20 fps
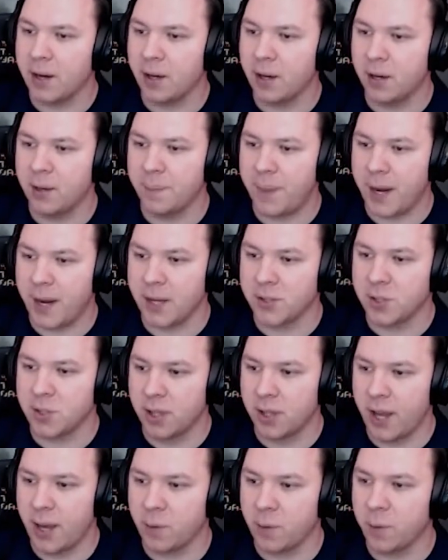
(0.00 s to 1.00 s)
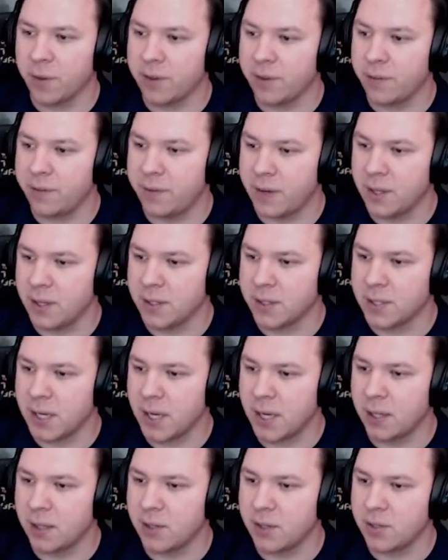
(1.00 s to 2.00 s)
backs are lined with fins
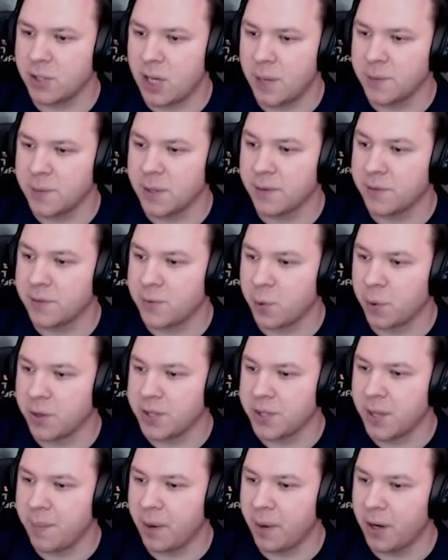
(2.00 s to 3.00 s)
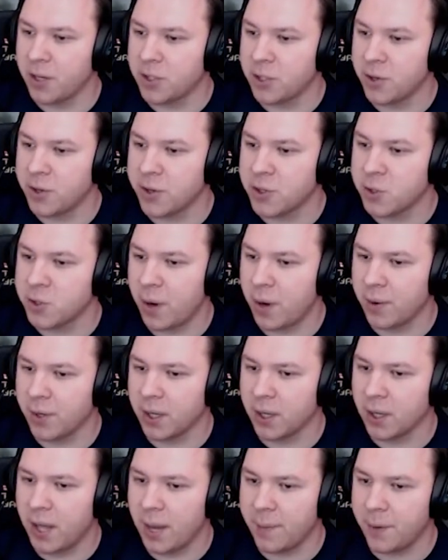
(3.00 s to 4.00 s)
in the shapes of swords that monitor the surrounding
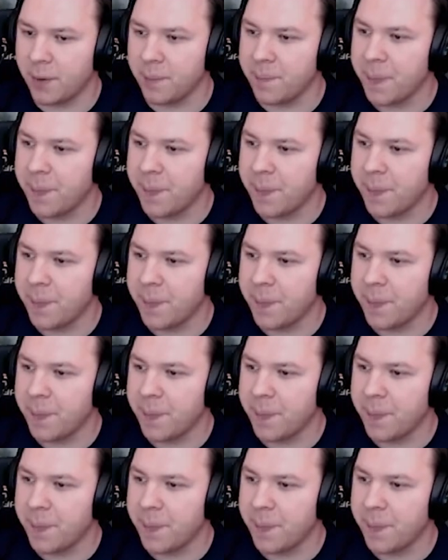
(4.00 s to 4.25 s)
climate.